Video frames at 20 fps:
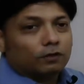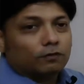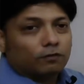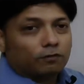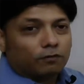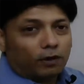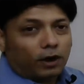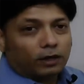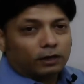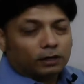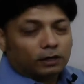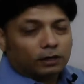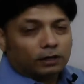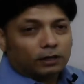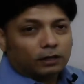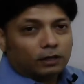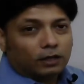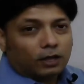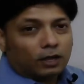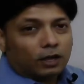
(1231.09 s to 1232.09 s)
finally
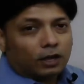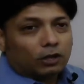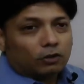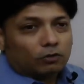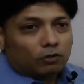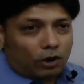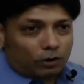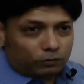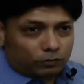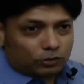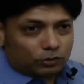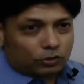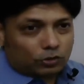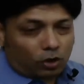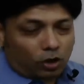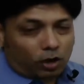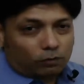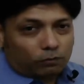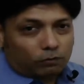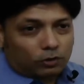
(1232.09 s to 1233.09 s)
you have to
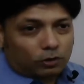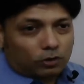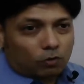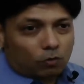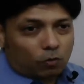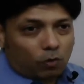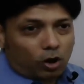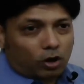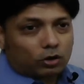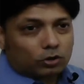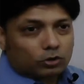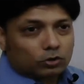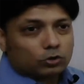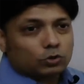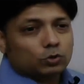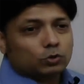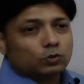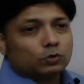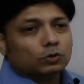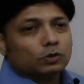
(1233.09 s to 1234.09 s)
solve one or
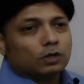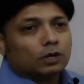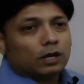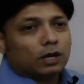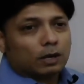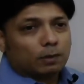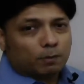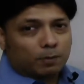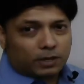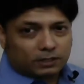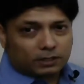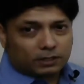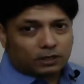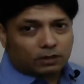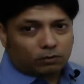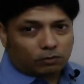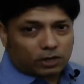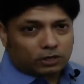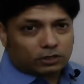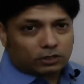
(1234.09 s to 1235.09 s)
two basic
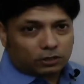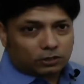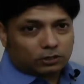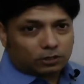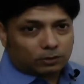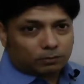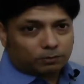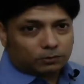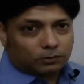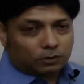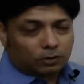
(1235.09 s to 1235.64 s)
relationships.